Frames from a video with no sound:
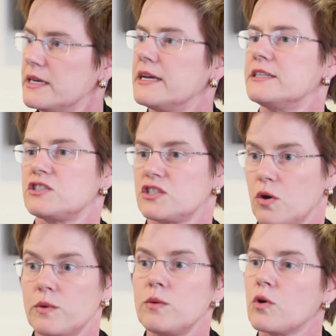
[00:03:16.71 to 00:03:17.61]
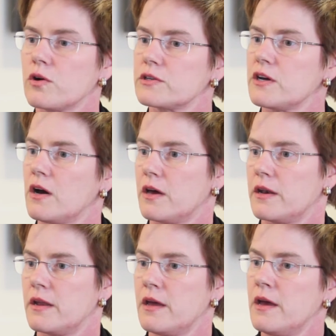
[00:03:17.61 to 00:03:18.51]
And so we worked
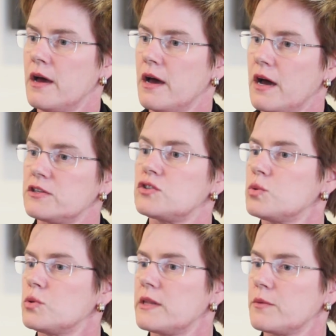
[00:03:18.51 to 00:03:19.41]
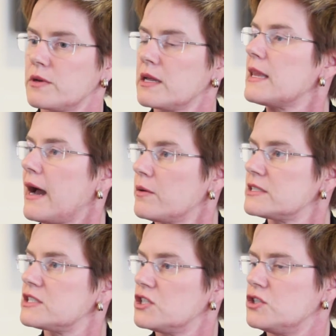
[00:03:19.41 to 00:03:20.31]
on a tool that would allow
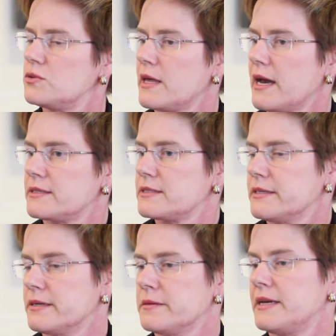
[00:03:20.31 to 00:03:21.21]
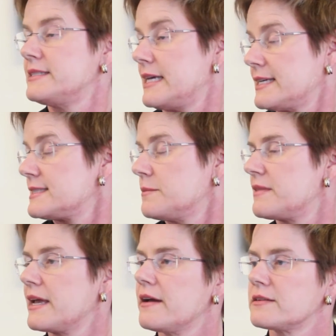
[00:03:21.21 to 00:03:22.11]
us to do that and test
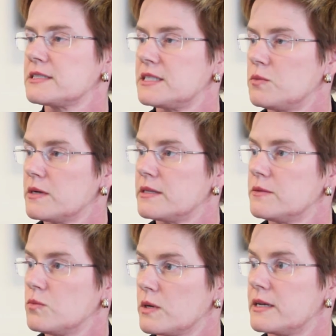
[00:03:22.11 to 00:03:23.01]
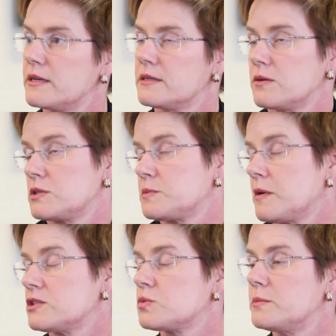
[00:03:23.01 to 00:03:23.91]
something out to see what the
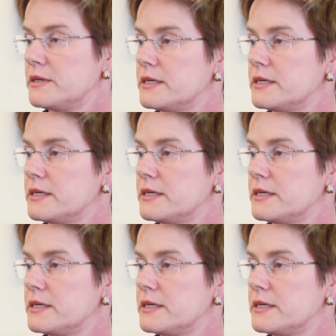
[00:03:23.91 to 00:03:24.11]
response would